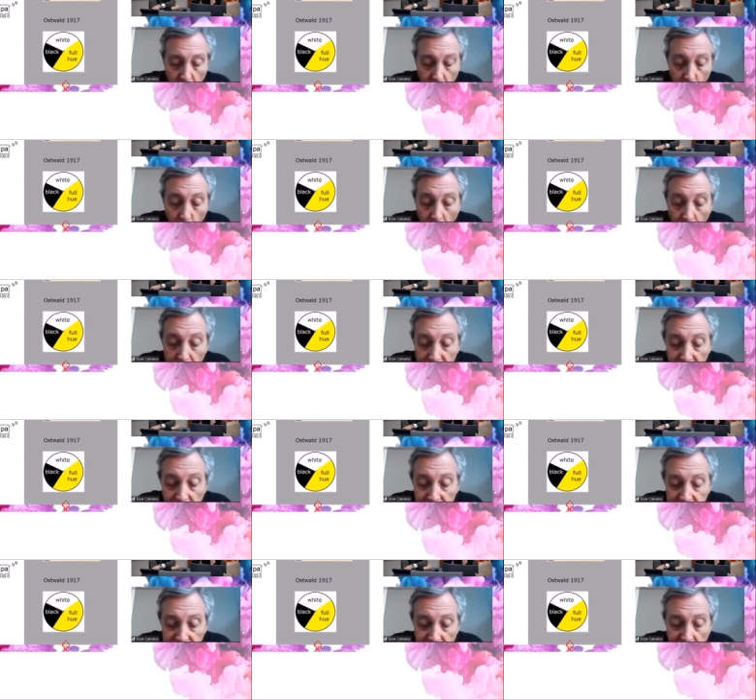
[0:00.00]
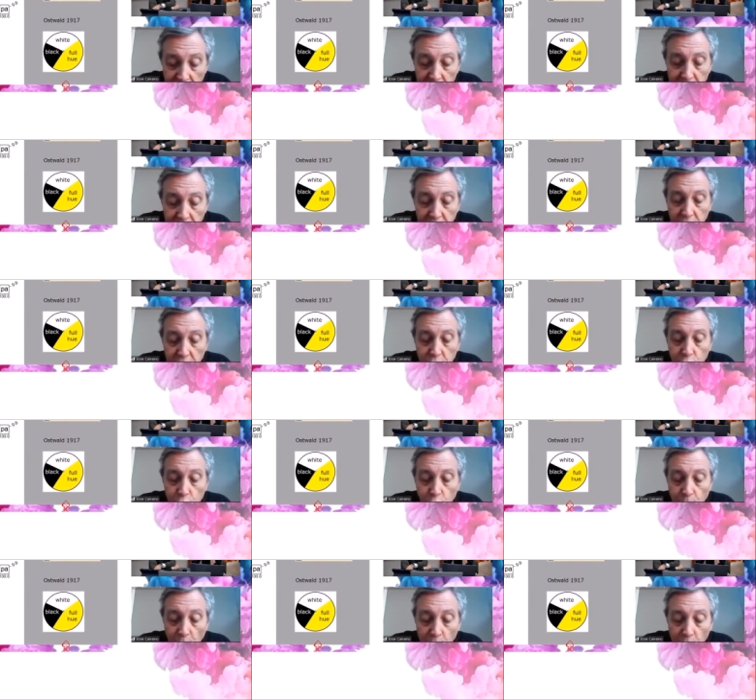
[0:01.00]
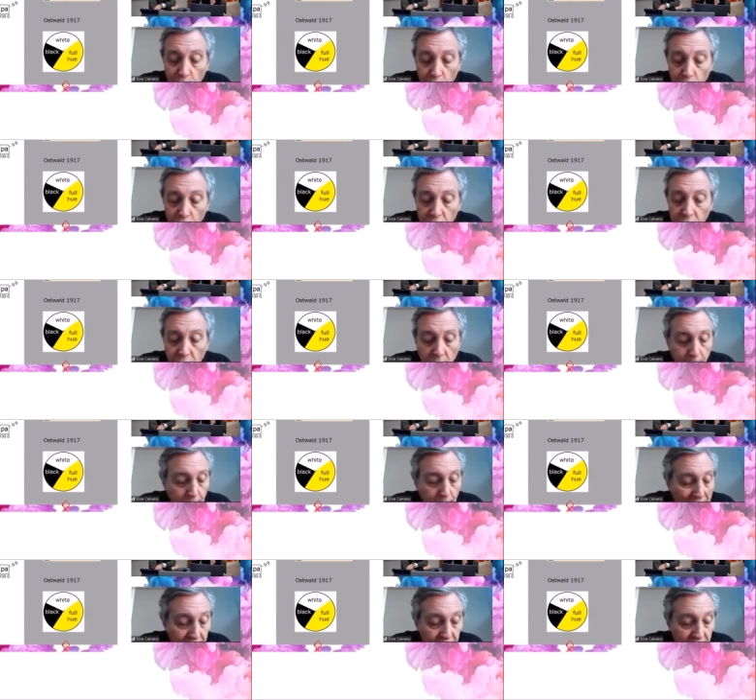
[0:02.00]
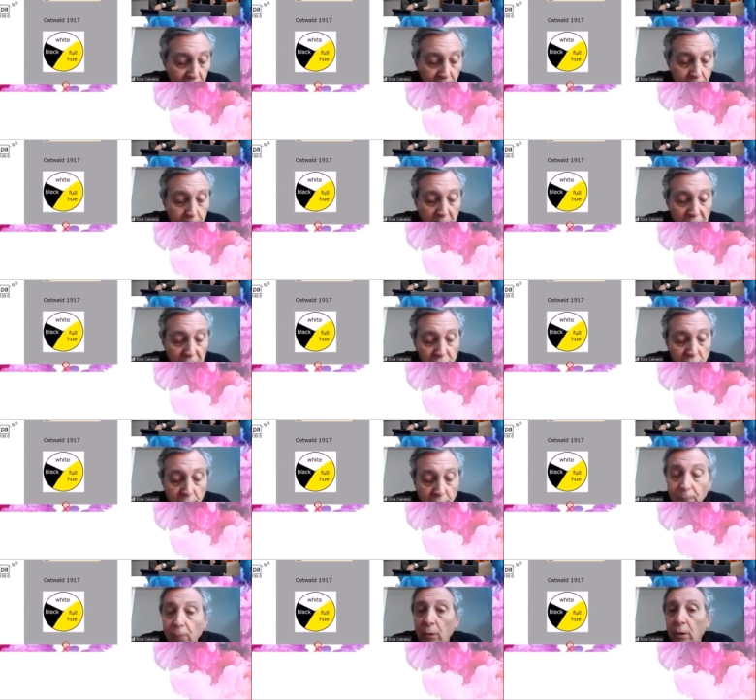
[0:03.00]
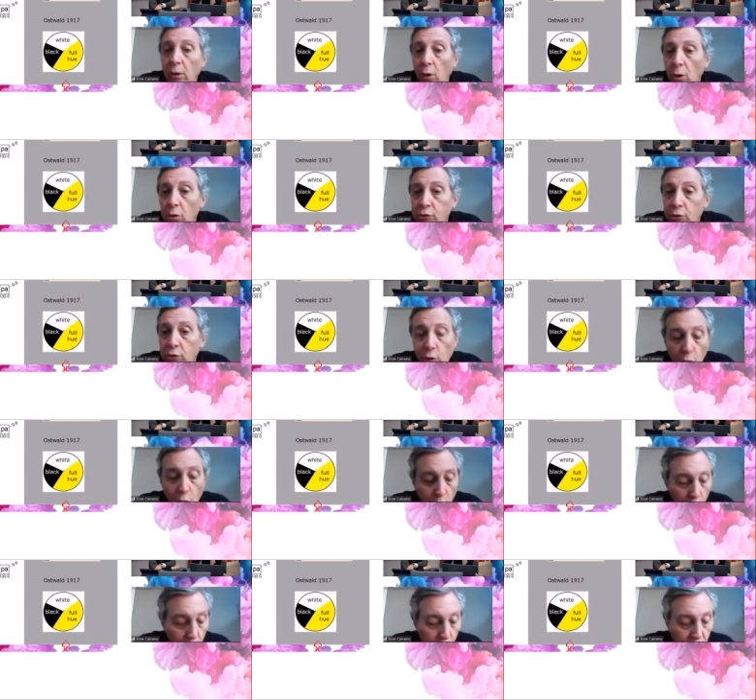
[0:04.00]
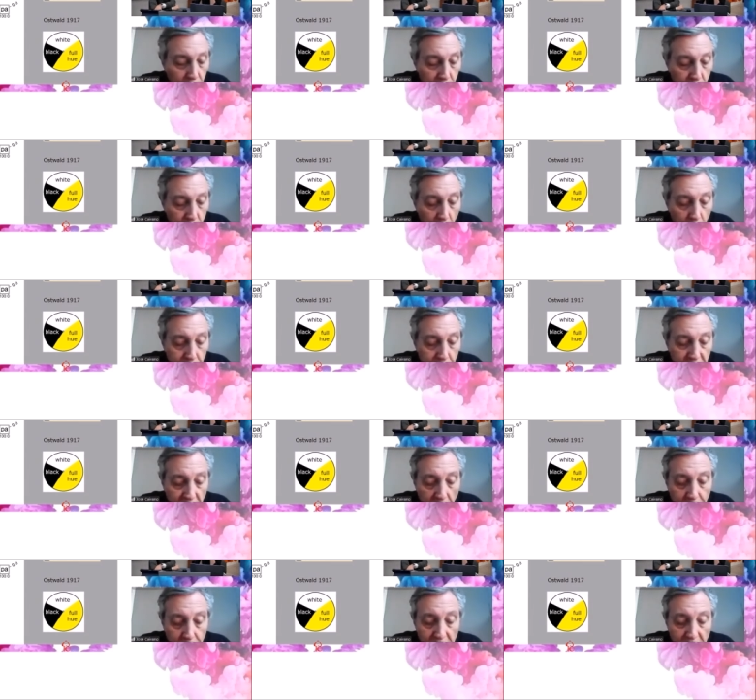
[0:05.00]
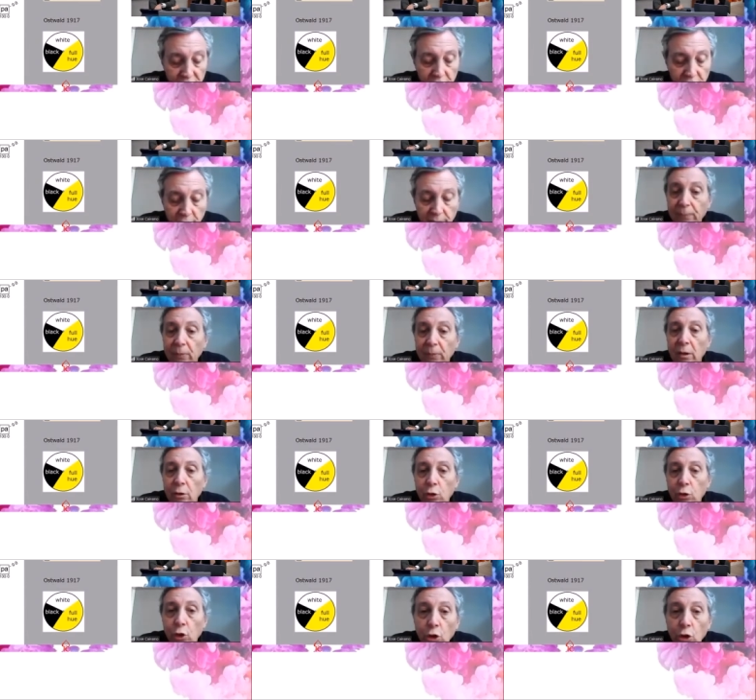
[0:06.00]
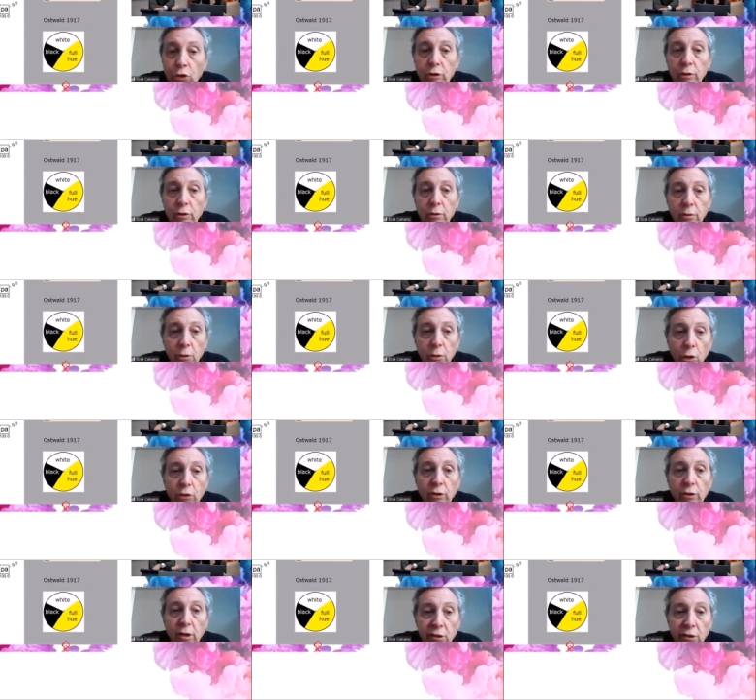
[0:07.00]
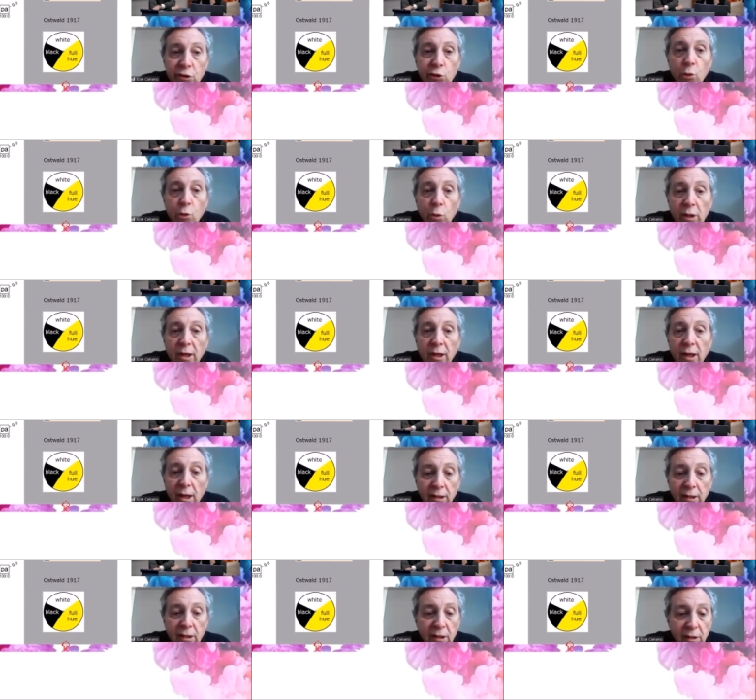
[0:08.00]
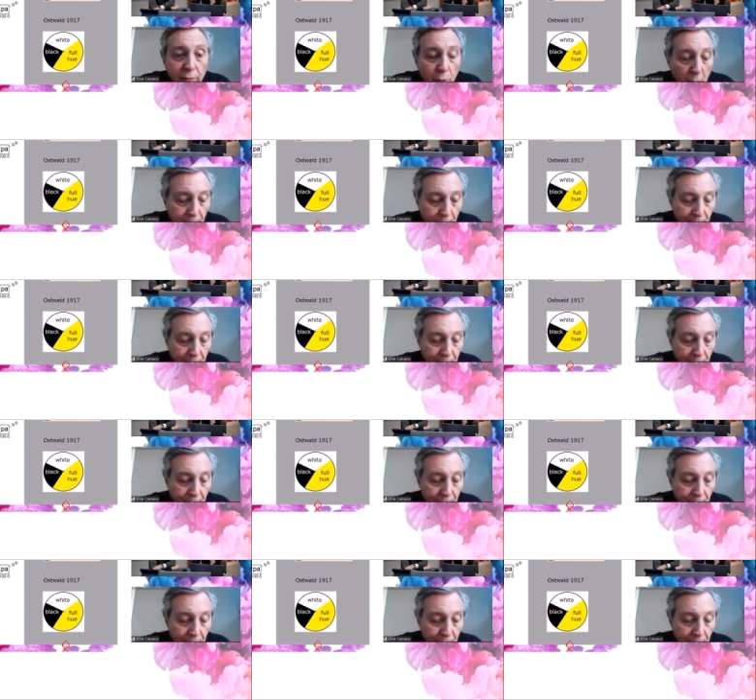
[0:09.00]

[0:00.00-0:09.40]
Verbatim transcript: will be said to produce a partitive mixture, also called optical mixture, not, not a truly additive one.